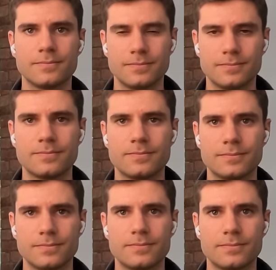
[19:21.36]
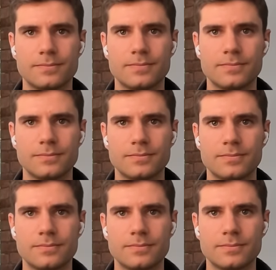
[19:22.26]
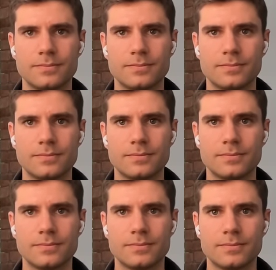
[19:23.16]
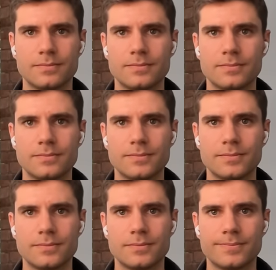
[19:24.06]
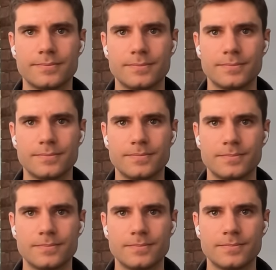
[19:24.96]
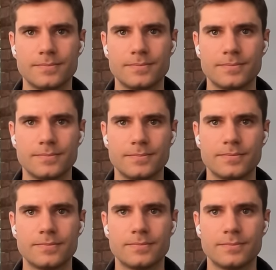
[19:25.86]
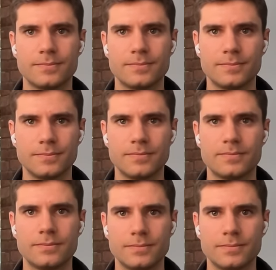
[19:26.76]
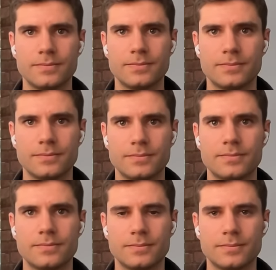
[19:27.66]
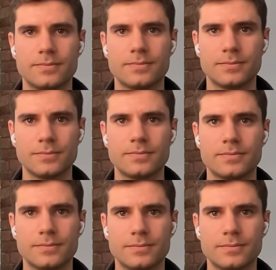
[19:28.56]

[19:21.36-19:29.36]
No words are spoken by the person on screen.